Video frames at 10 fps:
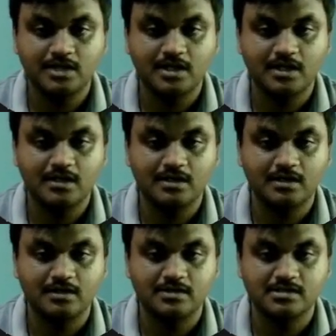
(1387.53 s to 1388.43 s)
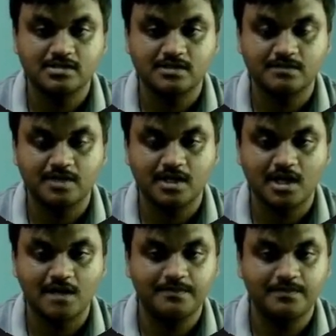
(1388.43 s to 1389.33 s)
take some
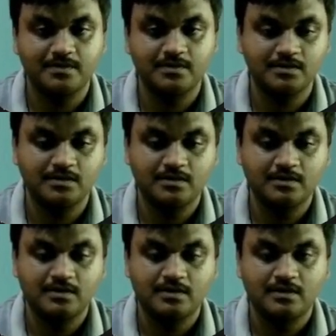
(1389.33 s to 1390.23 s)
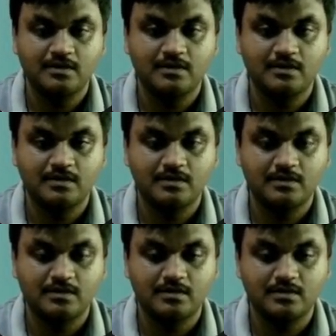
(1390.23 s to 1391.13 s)
gap uh,
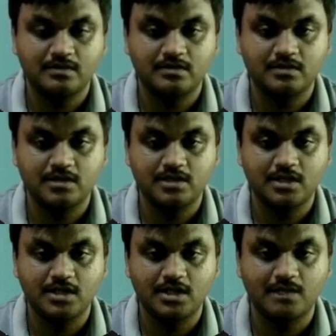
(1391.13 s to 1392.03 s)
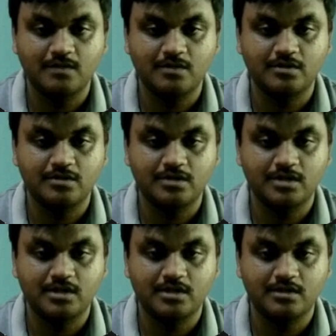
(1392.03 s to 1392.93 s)
grid. I'm going to
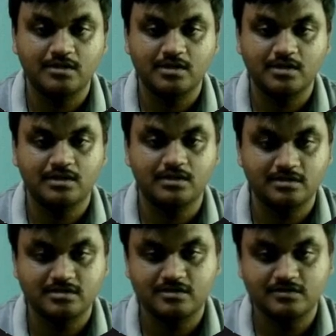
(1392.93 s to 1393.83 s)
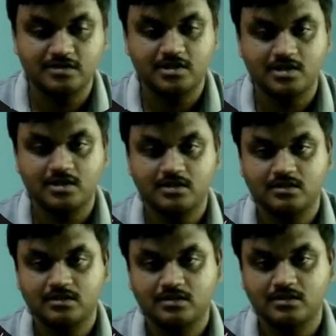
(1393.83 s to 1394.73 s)
take, okay, instead of here
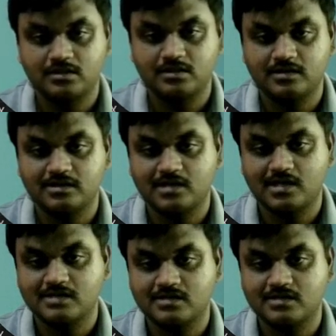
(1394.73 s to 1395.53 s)
in this class